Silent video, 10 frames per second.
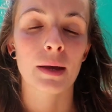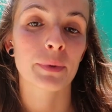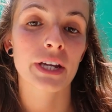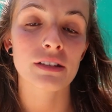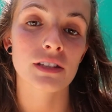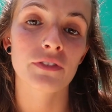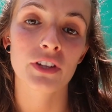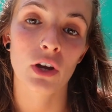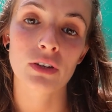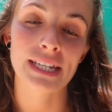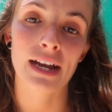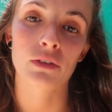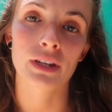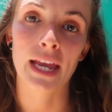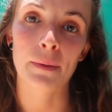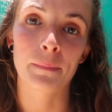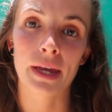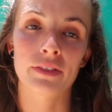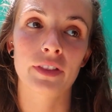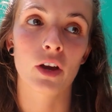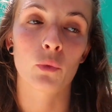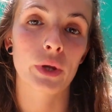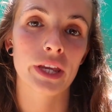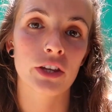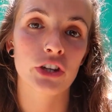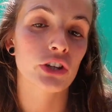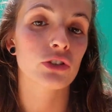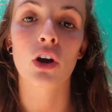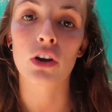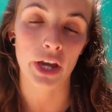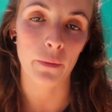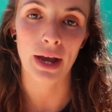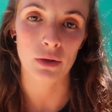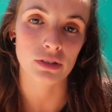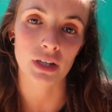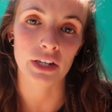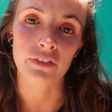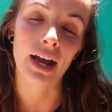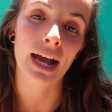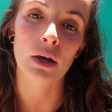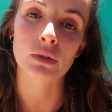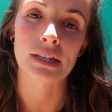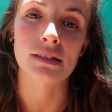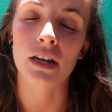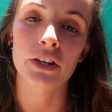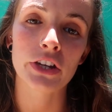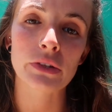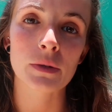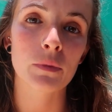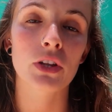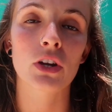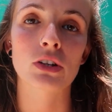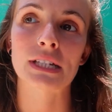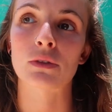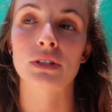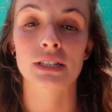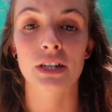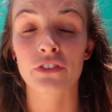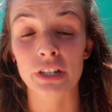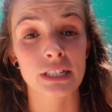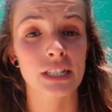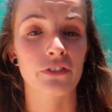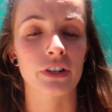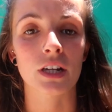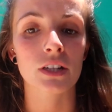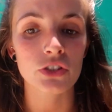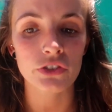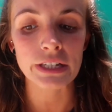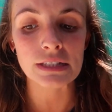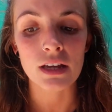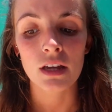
And because of the lockdown, it meant that we could not go outside of our houses. I know some of the lockdowns are different in different countries.